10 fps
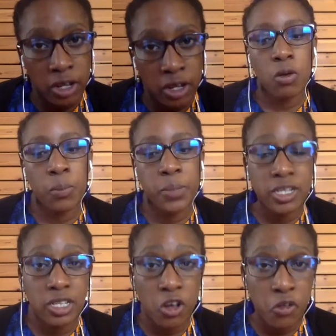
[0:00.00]

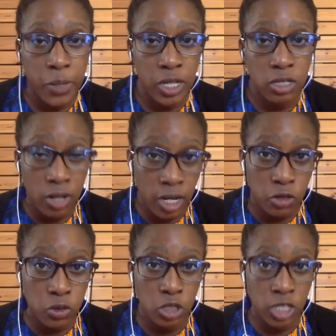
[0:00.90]
complete a self-paced
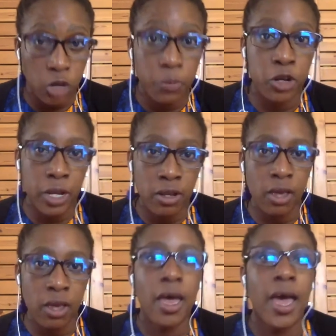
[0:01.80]
online course using
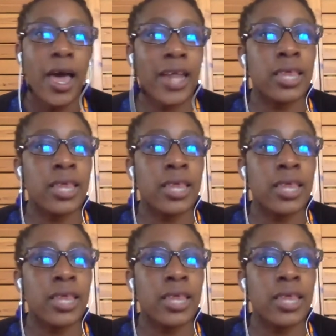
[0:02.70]
Immunopaedia,